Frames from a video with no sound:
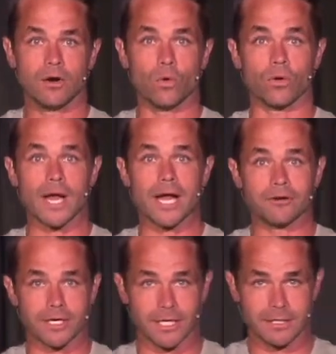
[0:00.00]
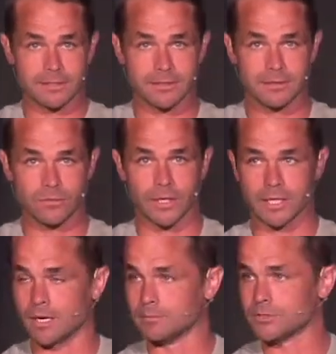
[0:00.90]
or arrogant when it
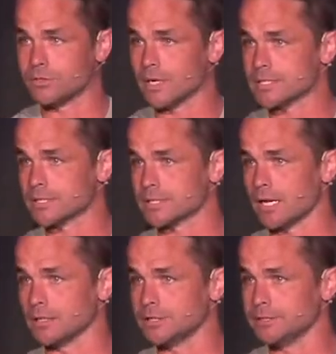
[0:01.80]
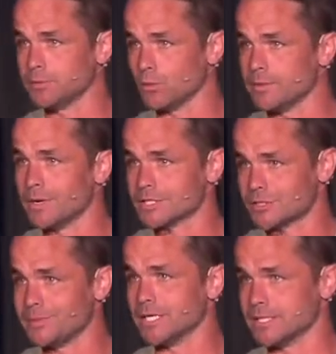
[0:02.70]
comes to eschatology, but we
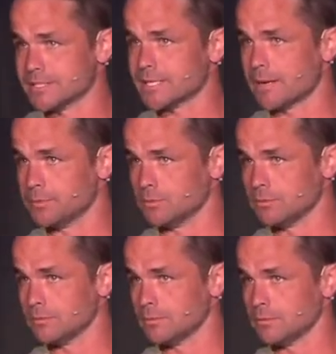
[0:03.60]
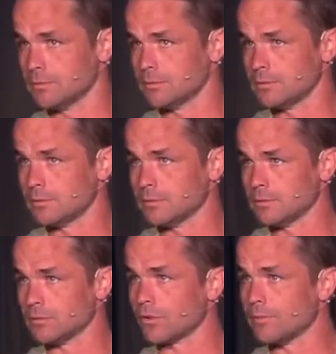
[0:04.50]
must be a disciple.
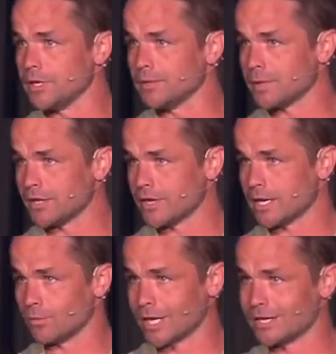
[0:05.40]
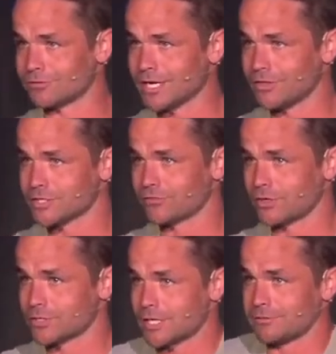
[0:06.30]
What do I mean by that? When I read this
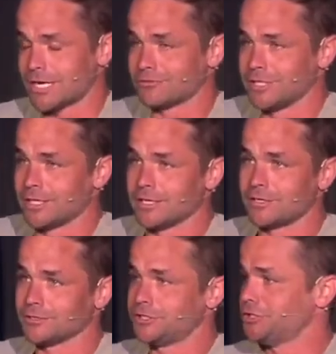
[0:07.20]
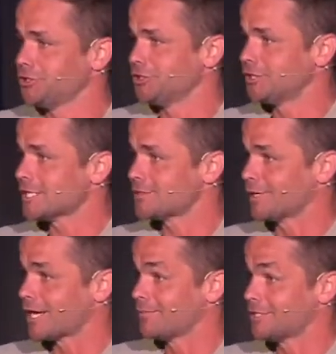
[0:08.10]
first, I read a thing called the Jewish New
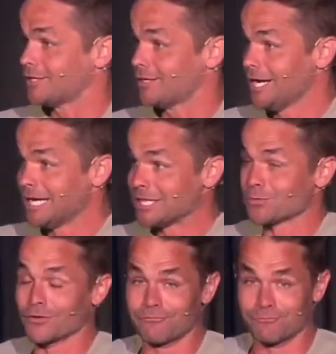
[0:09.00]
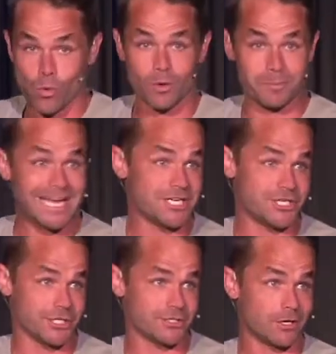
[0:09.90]
Testament Commentary, and there were four
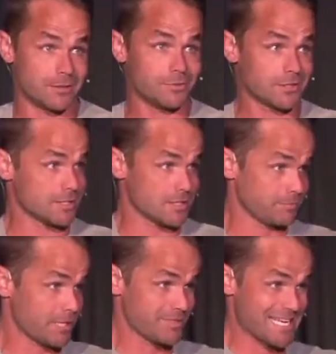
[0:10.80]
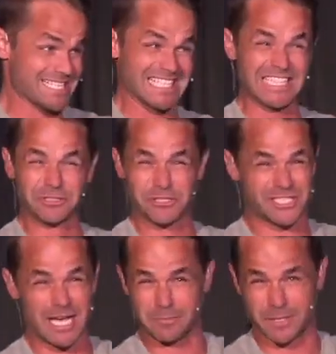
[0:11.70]
pages on a book that sometimes has a little
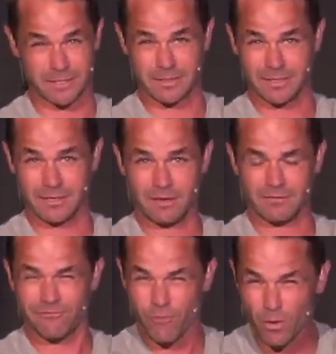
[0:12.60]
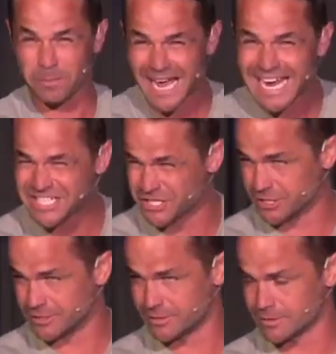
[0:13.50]
segment. Four
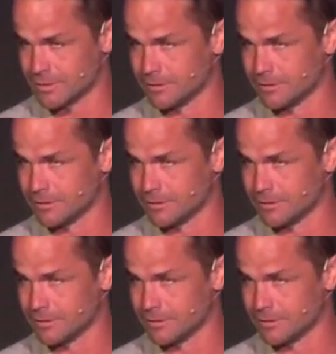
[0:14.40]
pages